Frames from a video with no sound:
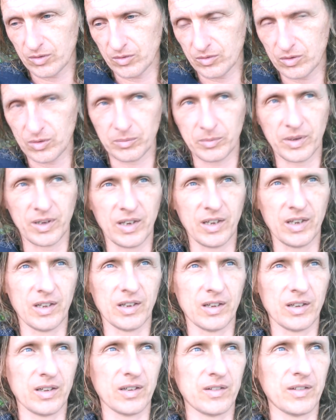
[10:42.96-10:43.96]
from the
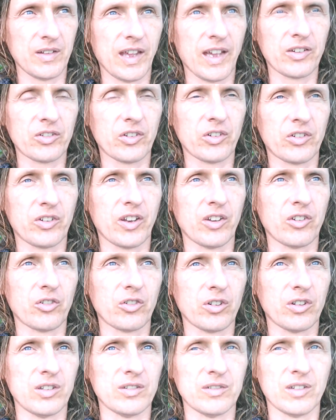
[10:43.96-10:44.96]
uh, the
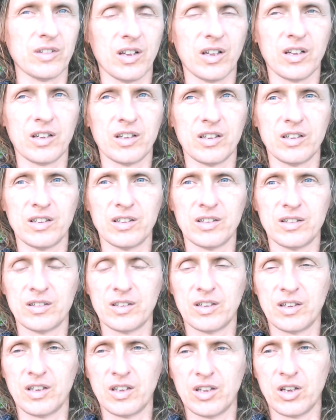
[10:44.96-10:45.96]
existential uh,
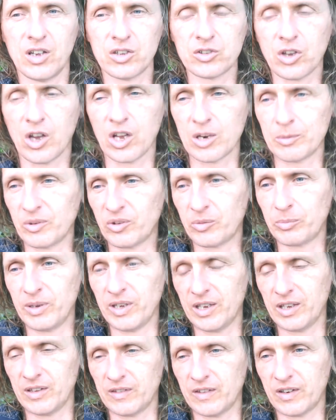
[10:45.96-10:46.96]
autonomous
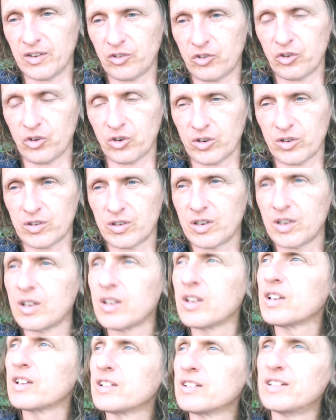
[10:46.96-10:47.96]
being that is your
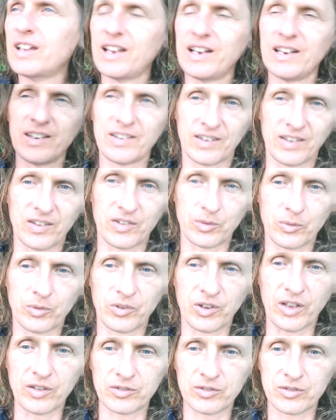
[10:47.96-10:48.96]
daily sense of
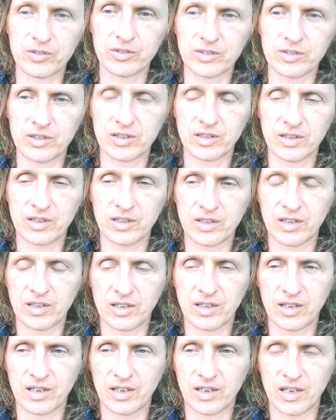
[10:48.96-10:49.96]
self.
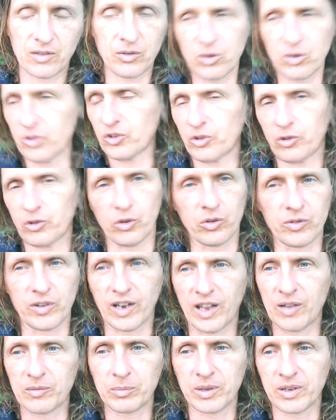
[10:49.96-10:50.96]
And of course, there's
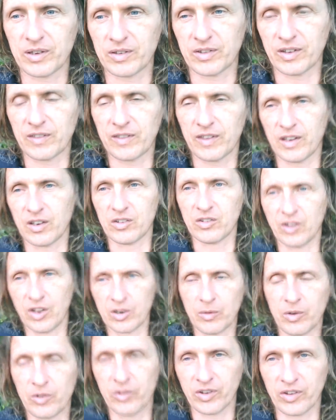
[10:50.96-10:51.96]
overlap because I think a lot
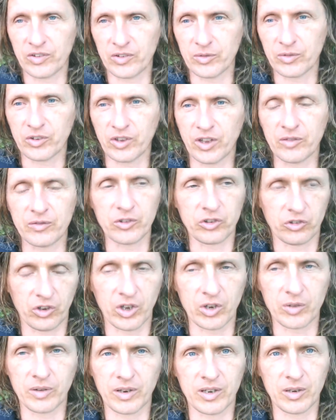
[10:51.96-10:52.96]
of our sense of self is
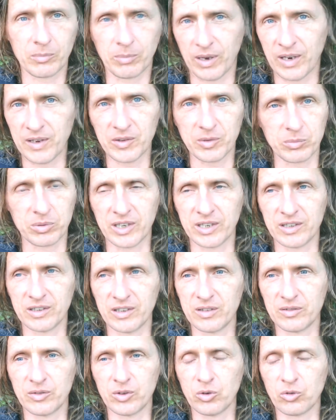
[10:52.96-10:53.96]
generated by the brain.
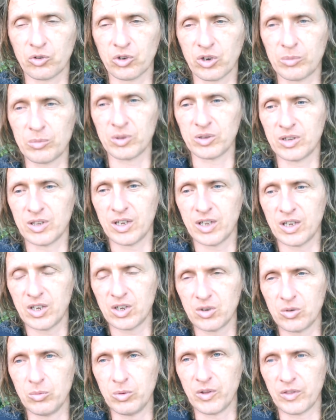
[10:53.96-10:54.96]
I have no trouble
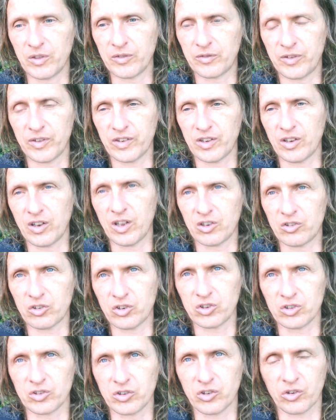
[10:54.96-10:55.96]
with a
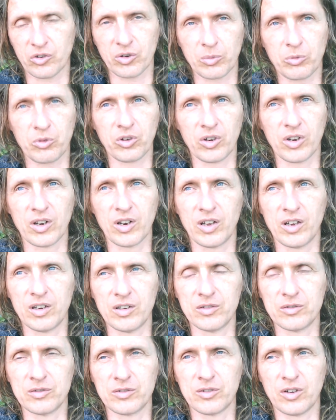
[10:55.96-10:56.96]
physiological description
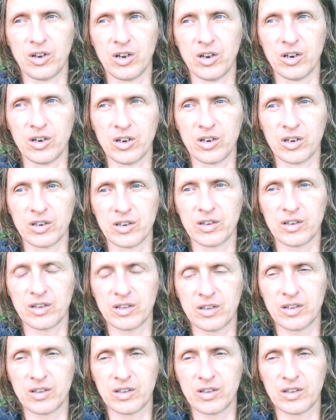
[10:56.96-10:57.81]
of our